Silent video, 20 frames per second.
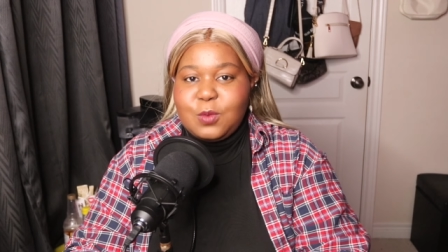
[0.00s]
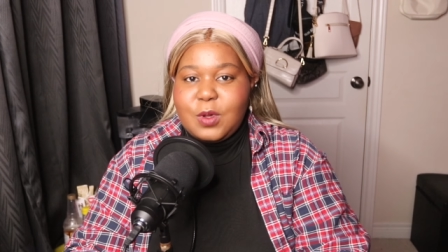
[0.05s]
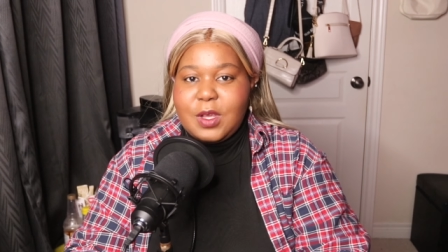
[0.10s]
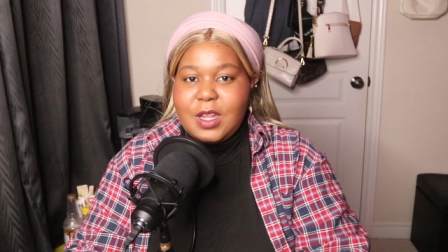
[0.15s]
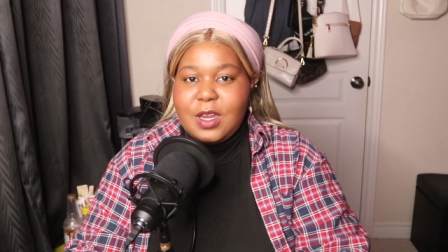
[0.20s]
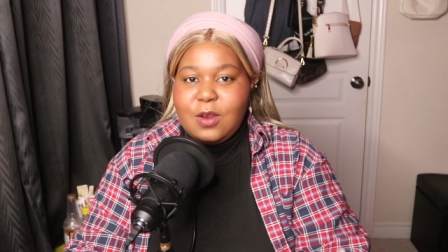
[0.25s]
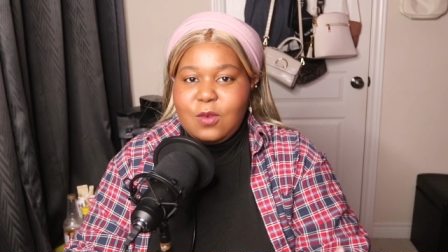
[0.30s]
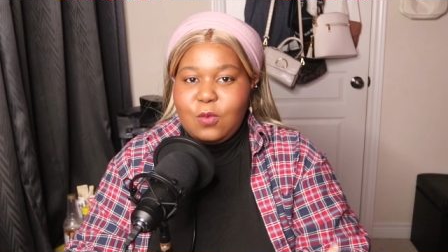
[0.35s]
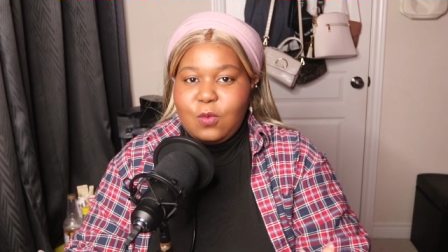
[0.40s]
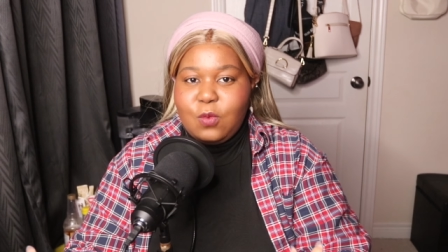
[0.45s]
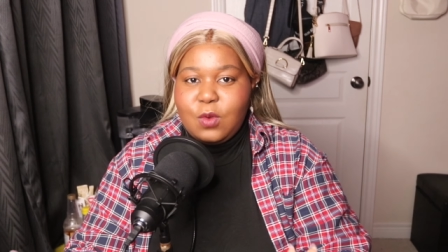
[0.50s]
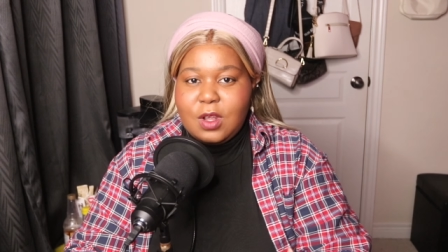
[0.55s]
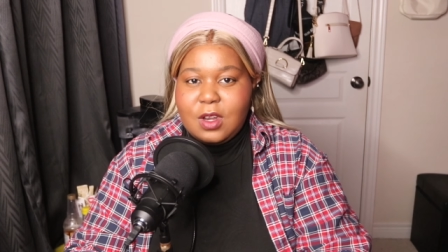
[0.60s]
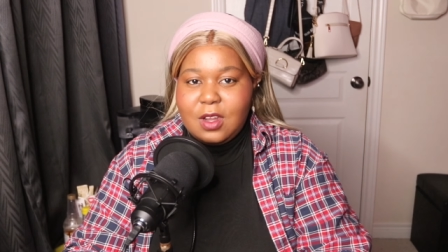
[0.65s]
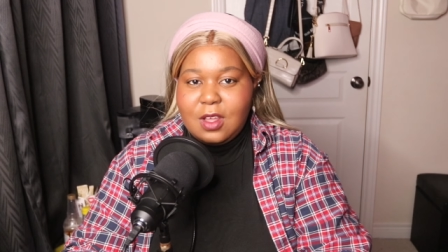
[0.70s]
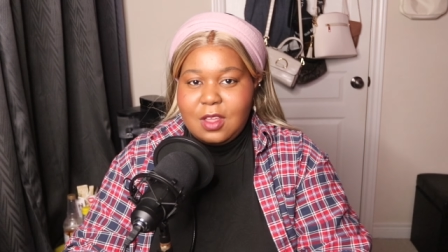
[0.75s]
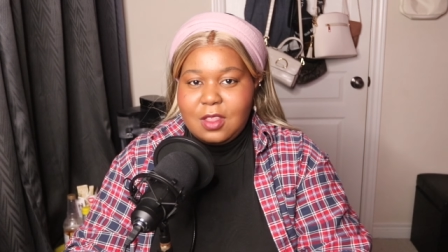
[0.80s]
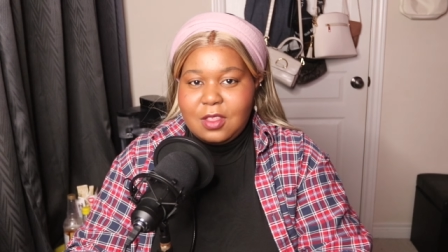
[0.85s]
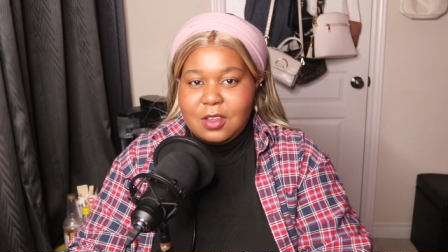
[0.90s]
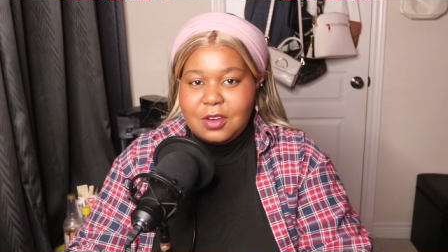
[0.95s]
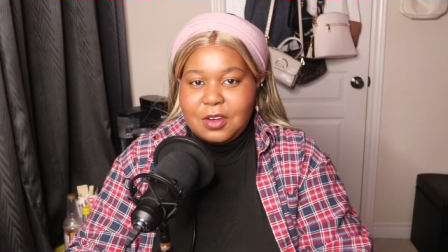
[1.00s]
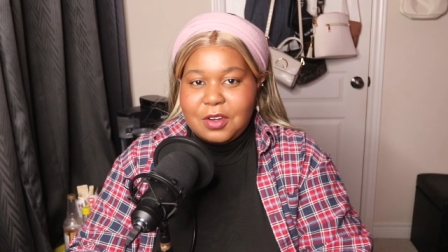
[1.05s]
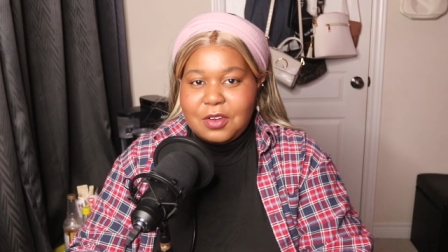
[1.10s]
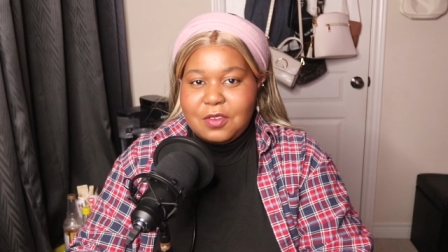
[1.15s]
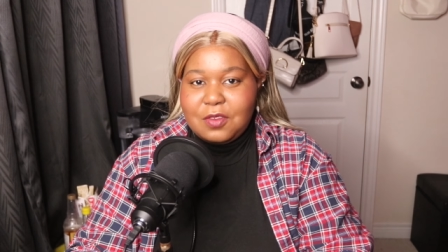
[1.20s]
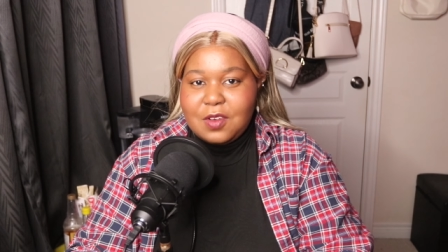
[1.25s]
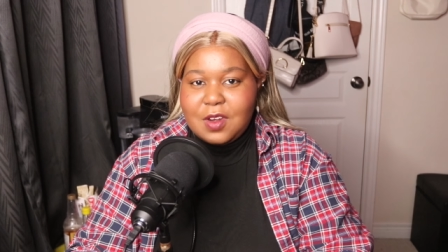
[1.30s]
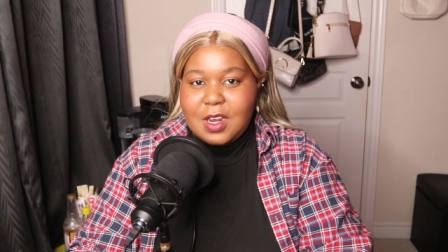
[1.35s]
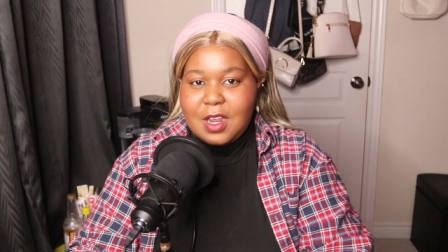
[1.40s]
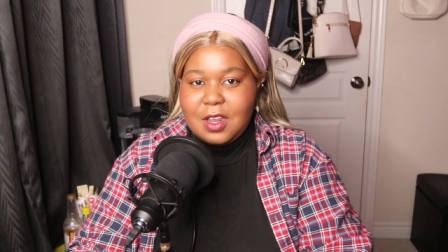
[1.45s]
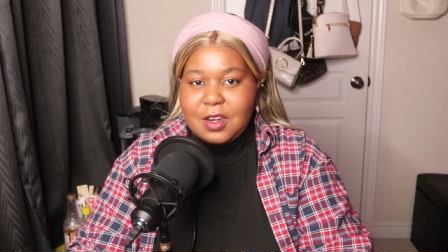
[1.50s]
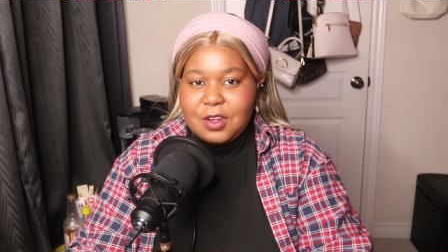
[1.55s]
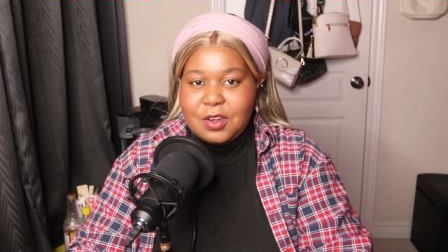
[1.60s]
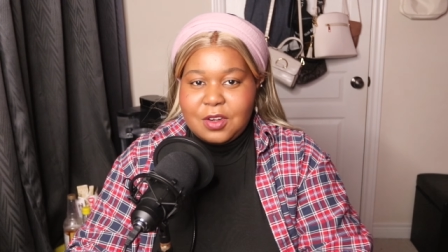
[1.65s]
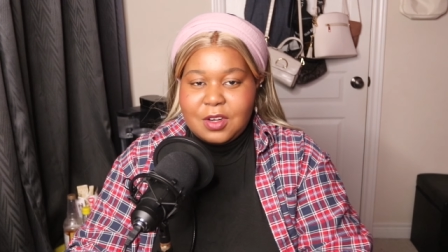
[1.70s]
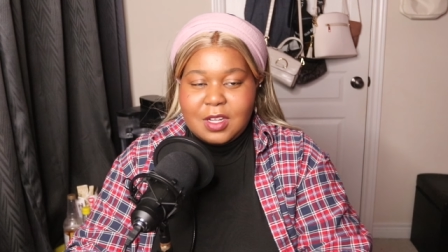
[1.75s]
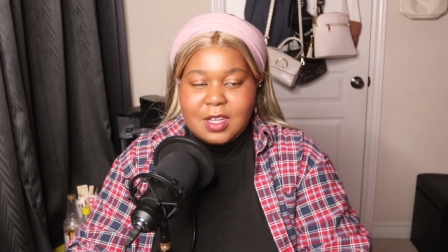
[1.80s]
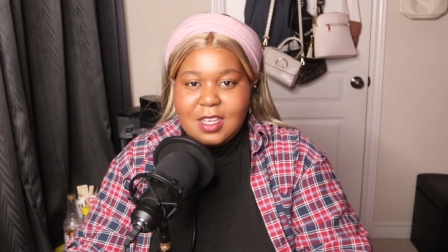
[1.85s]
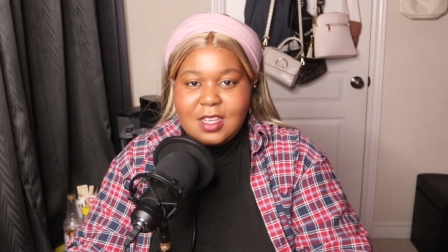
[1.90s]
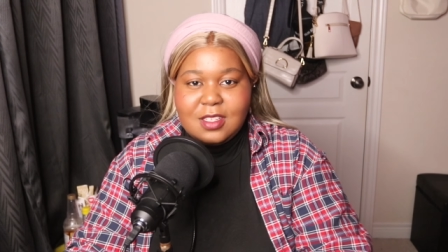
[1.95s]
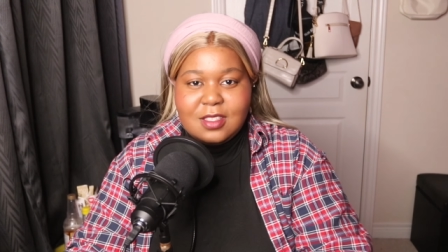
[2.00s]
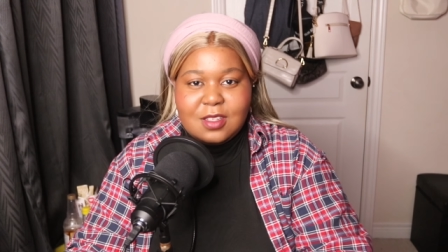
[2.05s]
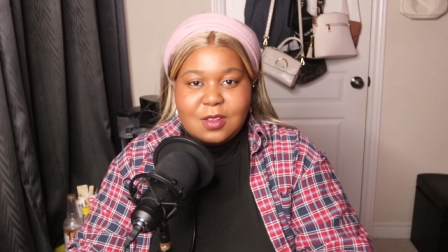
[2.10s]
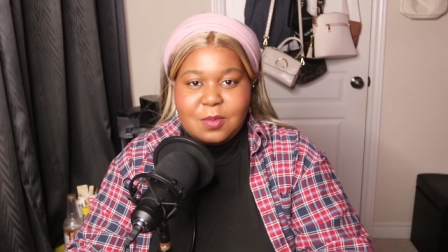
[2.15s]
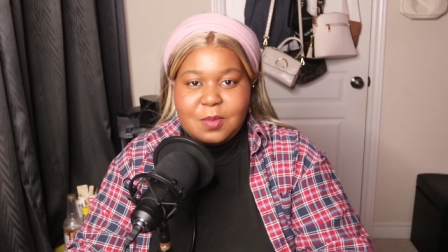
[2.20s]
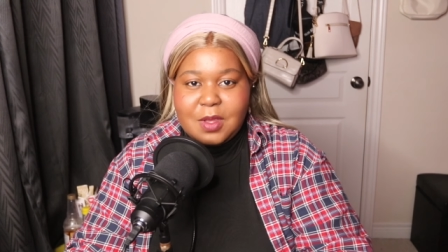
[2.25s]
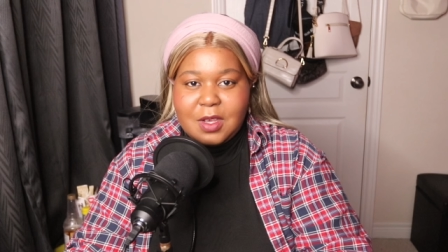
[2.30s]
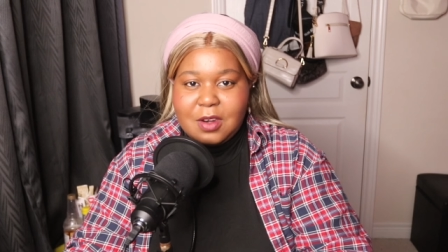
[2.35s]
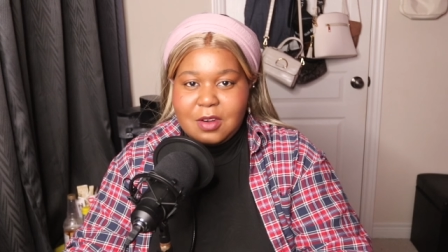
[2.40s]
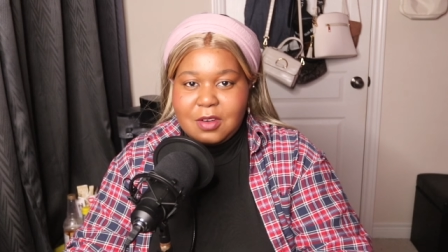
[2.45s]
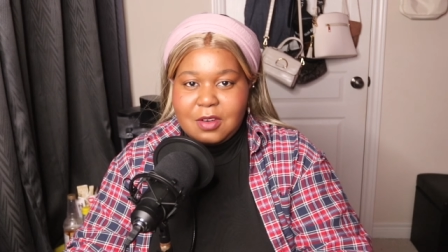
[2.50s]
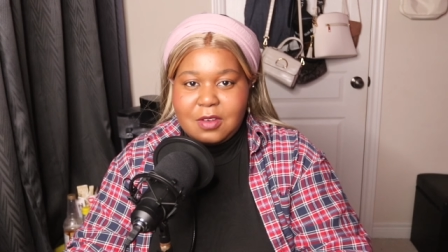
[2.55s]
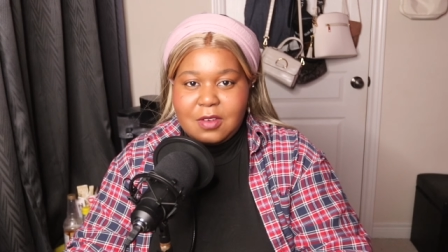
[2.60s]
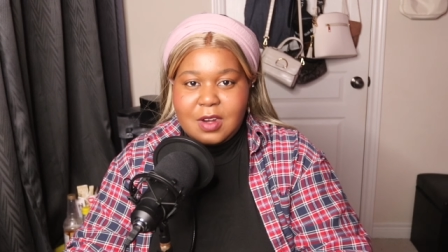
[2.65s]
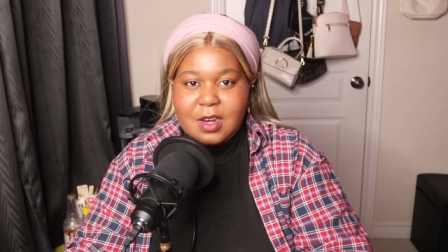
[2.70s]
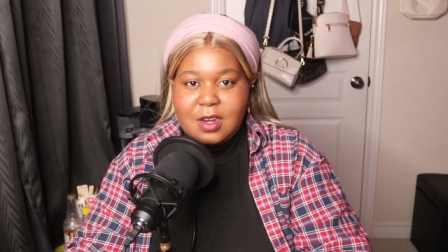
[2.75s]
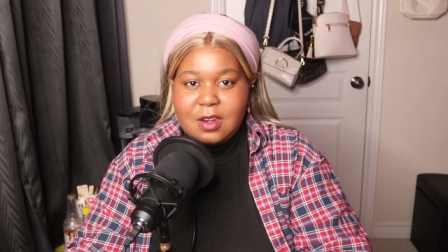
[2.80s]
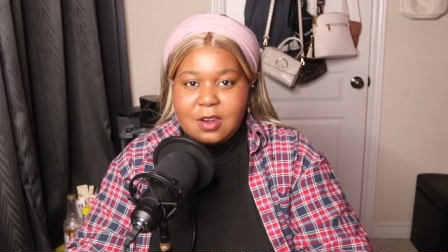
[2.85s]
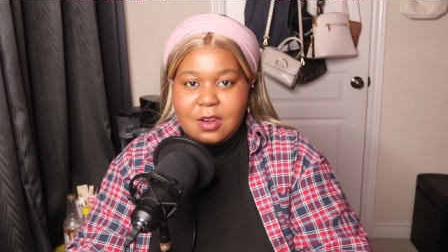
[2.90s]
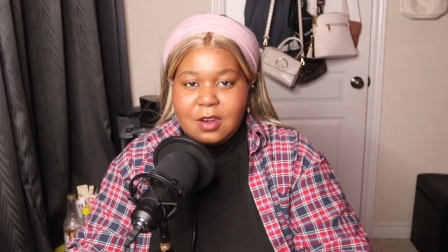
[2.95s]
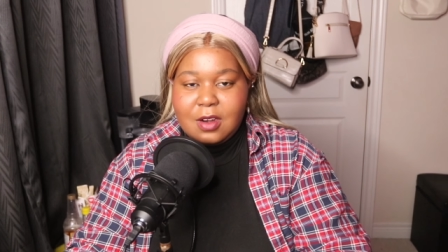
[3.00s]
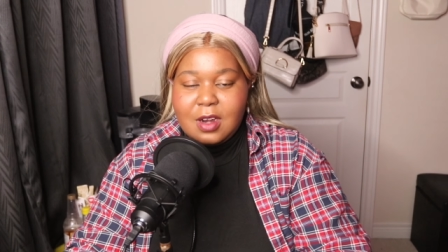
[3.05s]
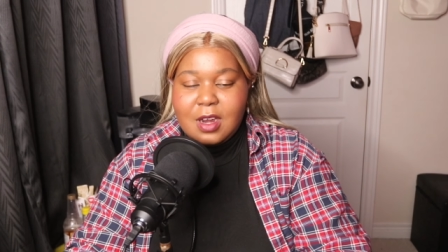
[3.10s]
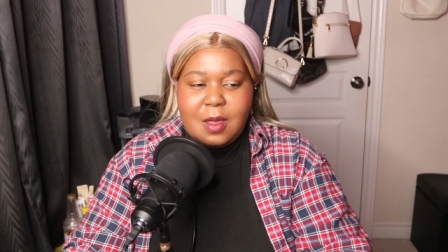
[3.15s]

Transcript: with one other creator. He's a bigger creator.